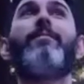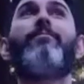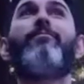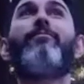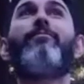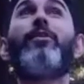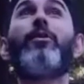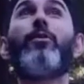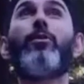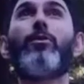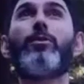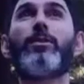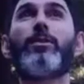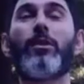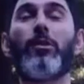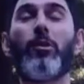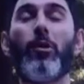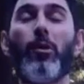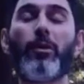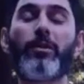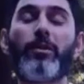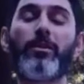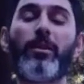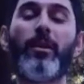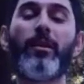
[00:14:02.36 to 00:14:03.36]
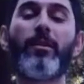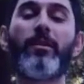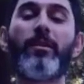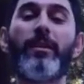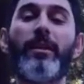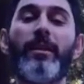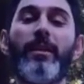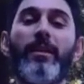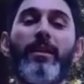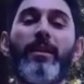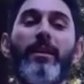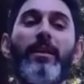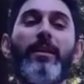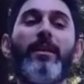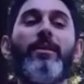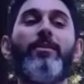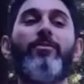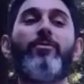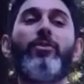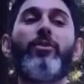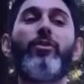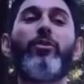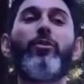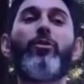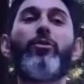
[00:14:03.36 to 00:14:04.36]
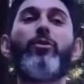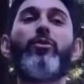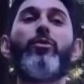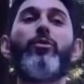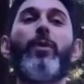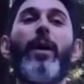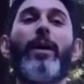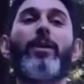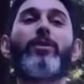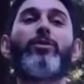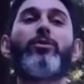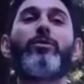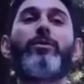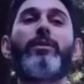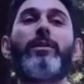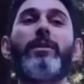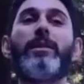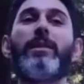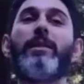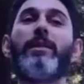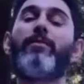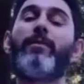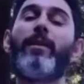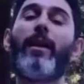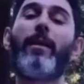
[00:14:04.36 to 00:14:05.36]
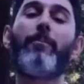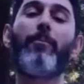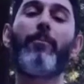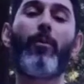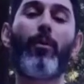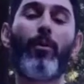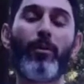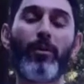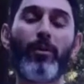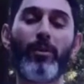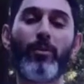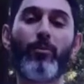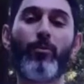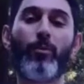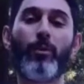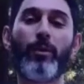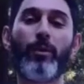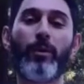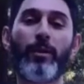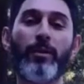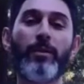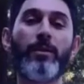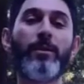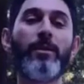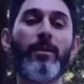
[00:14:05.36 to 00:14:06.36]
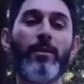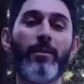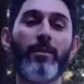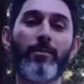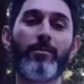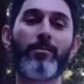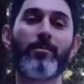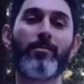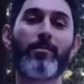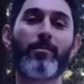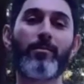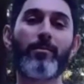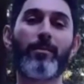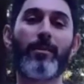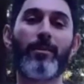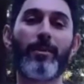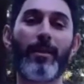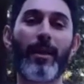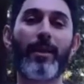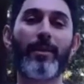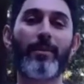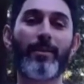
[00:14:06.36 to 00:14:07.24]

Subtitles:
feels and looks ugly until you actually give that part of you what it needs. And that